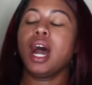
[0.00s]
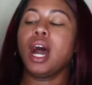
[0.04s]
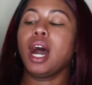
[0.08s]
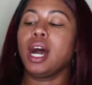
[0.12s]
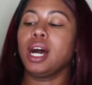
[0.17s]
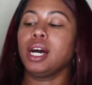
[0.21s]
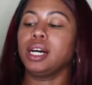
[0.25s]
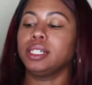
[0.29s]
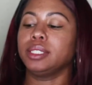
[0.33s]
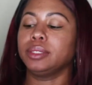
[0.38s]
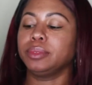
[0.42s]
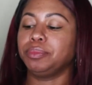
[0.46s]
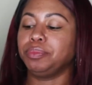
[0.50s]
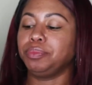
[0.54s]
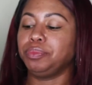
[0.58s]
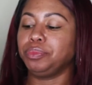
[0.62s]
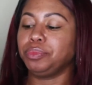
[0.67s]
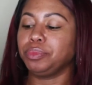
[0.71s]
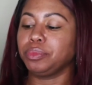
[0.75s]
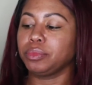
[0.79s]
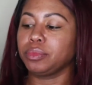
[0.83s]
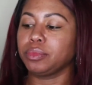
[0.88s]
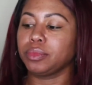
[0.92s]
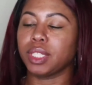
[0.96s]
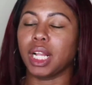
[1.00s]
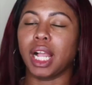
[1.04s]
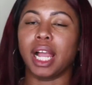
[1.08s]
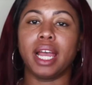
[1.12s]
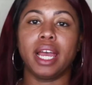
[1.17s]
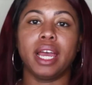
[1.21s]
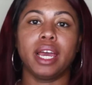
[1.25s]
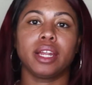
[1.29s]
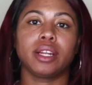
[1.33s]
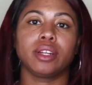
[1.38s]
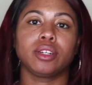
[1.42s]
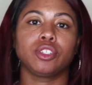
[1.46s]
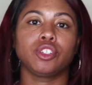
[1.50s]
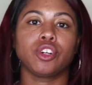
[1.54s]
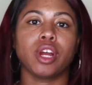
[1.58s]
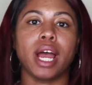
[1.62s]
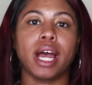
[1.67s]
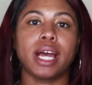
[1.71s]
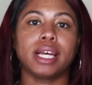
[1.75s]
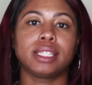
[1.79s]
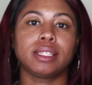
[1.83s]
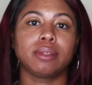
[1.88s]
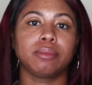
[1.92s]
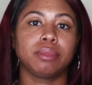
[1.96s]
I had
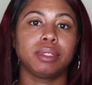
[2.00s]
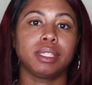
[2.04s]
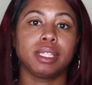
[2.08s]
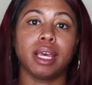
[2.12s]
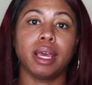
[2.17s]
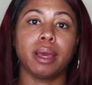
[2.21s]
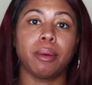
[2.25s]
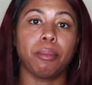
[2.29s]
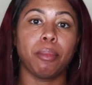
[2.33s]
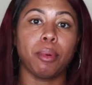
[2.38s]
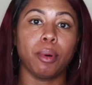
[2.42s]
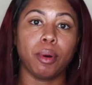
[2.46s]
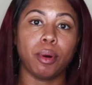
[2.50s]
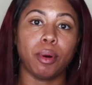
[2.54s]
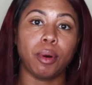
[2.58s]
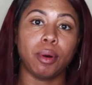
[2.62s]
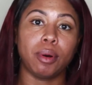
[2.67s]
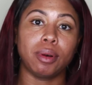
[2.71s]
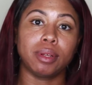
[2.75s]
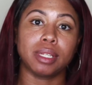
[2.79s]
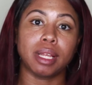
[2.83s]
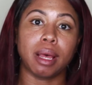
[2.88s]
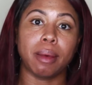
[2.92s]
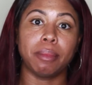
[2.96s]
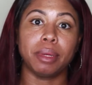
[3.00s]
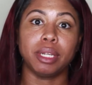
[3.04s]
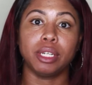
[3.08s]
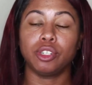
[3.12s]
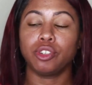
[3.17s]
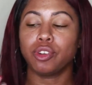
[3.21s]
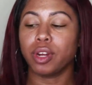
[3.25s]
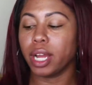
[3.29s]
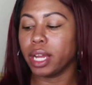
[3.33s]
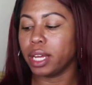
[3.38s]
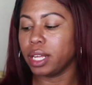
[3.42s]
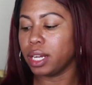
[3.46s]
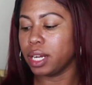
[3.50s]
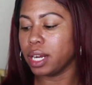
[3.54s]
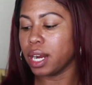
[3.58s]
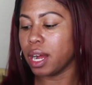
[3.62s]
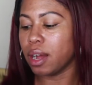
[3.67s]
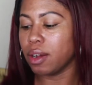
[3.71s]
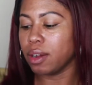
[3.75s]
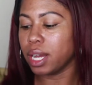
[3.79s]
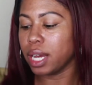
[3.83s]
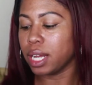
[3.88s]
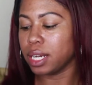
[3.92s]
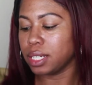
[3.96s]
tried some samples. I've been trying it
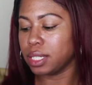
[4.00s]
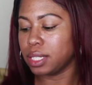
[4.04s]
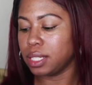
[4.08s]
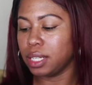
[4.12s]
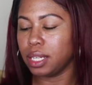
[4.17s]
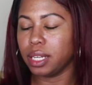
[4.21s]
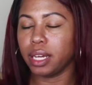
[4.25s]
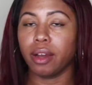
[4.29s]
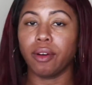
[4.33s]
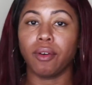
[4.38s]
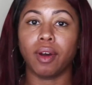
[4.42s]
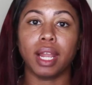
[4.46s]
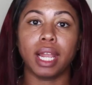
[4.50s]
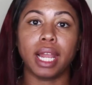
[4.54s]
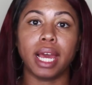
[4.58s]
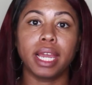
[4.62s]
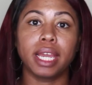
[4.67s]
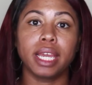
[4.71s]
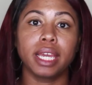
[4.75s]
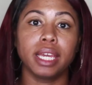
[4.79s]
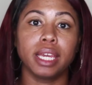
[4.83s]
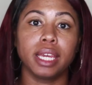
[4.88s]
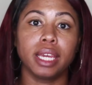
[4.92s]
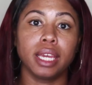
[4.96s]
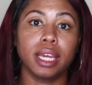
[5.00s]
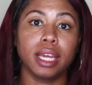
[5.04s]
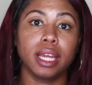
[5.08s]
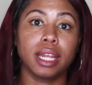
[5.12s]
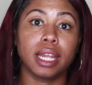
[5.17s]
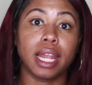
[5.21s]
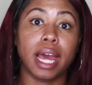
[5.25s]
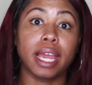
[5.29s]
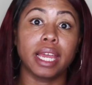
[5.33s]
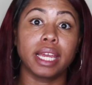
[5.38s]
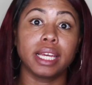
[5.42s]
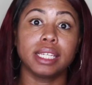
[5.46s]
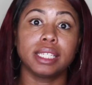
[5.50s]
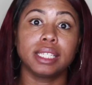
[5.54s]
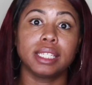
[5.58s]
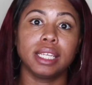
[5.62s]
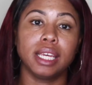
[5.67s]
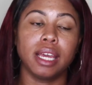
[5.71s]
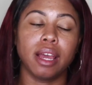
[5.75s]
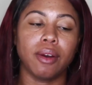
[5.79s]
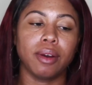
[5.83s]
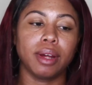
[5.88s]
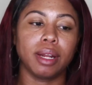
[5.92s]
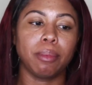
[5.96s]
out, kind of seeing how I like it,
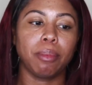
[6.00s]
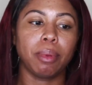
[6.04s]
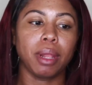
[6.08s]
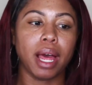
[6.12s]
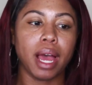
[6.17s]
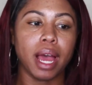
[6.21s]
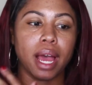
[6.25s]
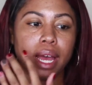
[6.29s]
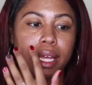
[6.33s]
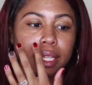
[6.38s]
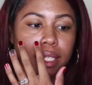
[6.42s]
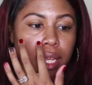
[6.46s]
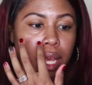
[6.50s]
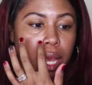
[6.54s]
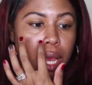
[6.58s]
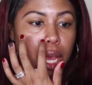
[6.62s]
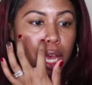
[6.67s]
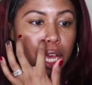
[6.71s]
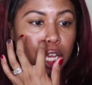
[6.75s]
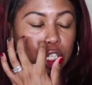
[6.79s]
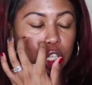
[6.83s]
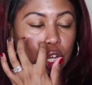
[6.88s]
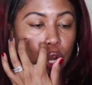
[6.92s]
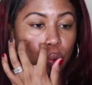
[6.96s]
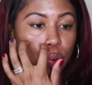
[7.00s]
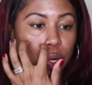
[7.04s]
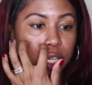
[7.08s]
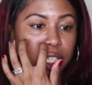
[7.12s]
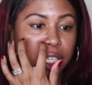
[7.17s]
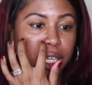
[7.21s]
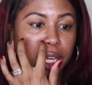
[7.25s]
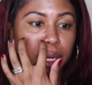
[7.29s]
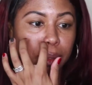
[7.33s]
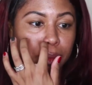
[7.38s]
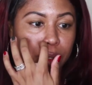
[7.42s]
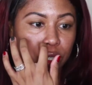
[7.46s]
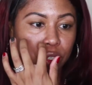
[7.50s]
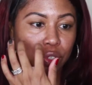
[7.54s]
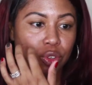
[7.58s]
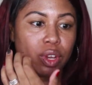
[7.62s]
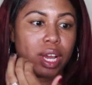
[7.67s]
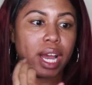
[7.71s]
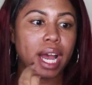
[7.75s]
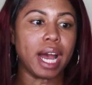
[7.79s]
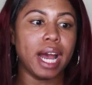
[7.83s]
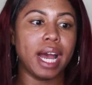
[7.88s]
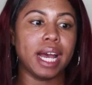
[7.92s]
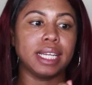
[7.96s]
see how it applies. So I wanted to come to you
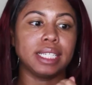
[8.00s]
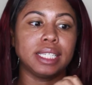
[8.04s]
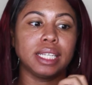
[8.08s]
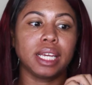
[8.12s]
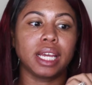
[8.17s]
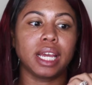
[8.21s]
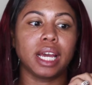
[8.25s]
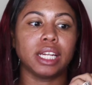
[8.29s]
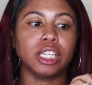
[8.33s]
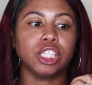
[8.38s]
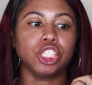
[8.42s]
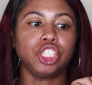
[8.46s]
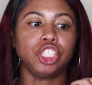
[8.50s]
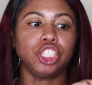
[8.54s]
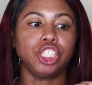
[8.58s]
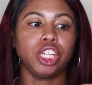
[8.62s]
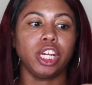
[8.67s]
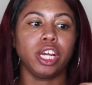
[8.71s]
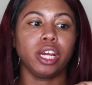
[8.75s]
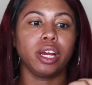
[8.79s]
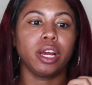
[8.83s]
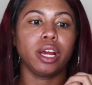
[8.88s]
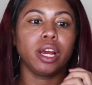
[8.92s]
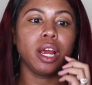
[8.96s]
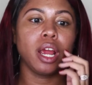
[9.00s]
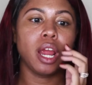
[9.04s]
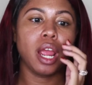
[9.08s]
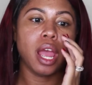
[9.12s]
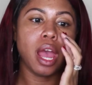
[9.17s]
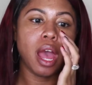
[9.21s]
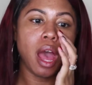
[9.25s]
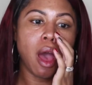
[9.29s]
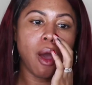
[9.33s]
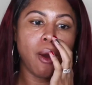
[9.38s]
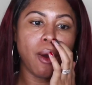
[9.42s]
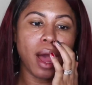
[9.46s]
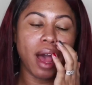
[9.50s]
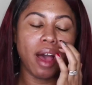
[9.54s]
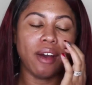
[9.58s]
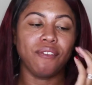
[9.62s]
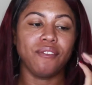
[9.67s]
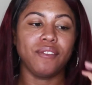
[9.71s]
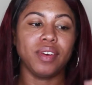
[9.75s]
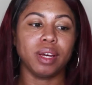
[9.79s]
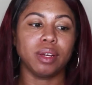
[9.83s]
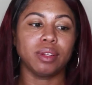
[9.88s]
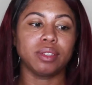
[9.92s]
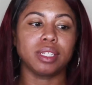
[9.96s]
guys and kind of share how
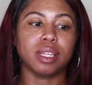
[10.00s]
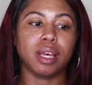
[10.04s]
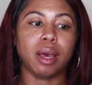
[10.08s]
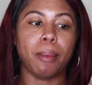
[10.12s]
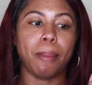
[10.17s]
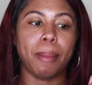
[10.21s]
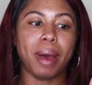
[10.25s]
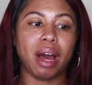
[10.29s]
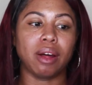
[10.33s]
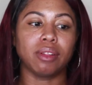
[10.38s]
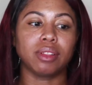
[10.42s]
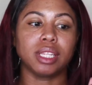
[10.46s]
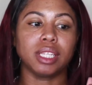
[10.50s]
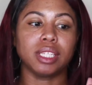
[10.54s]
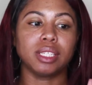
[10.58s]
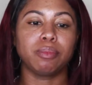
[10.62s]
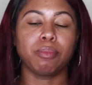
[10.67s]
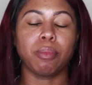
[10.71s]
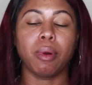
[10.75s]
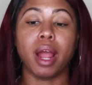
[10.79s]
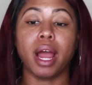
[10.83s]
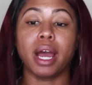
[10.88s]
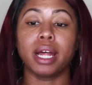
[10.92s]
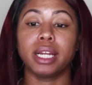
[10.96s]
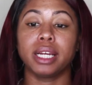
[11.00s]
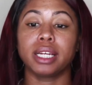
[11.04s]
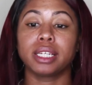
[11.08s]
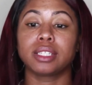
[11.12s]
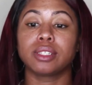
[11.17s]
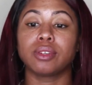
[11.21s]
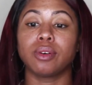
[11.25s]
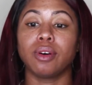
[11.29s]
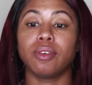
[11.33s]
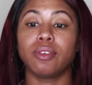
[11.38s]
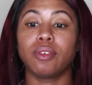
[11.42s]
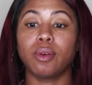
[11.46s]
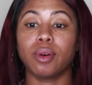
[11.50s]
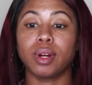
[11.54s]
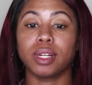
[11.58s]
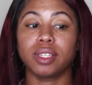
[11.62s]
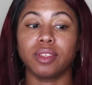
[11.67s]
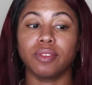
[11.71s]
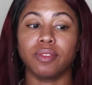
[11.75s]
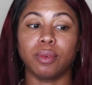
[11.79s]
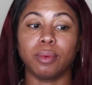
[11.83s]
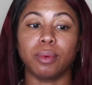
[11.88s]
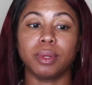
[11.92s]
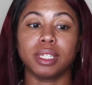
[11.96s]
I felt about this product. So of course,
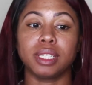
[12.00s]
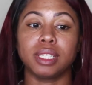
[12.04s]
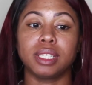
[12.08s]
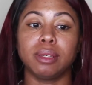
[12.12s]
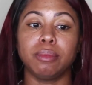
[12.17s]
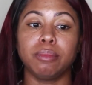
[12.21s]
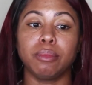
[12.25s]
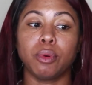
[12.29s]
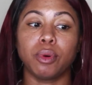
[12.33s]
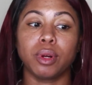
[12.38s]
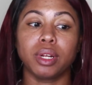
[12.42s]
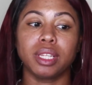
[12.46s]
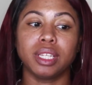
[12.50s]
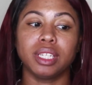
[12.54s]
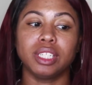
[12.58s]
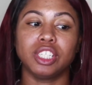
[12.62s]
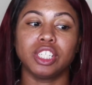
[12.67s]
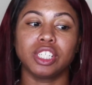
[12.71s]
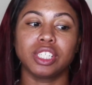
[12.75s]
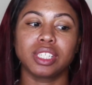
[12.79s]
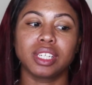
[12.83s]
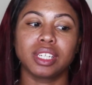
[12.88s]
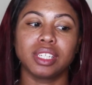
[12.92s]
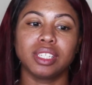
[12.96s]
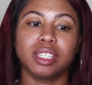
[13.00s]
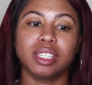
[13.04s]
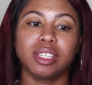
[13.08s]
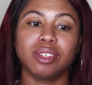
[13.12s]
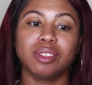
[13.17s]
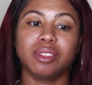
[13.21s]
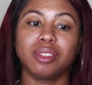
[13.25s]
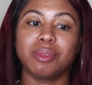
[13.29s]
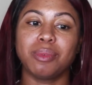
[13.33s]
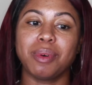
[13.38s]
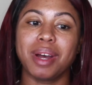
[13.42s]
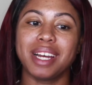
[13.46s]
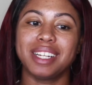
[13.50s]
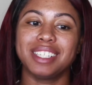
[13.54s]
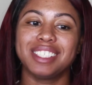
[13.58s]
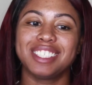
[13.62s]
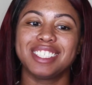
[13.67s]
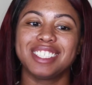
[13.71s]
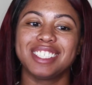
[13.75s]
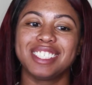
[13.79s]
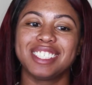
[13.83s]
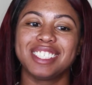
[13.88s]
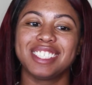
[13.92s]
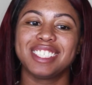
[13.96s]
if you want to see more, then just continue to
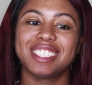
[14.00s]
watch.